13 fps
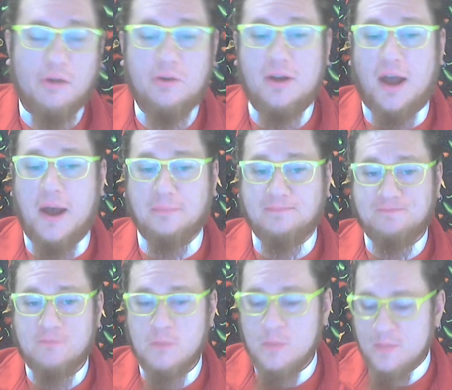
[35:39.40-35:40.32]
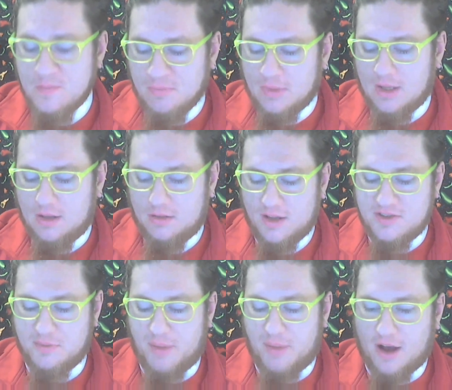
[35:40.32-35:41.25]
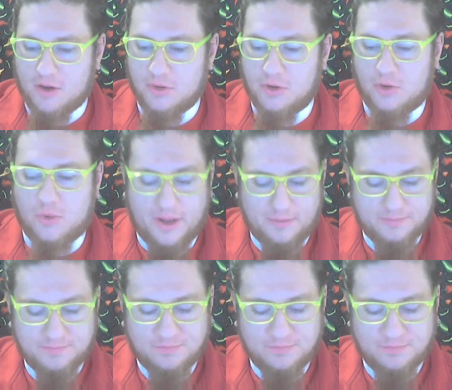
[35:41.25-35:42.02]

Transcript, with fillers: Okay, cleanse the palate real quick.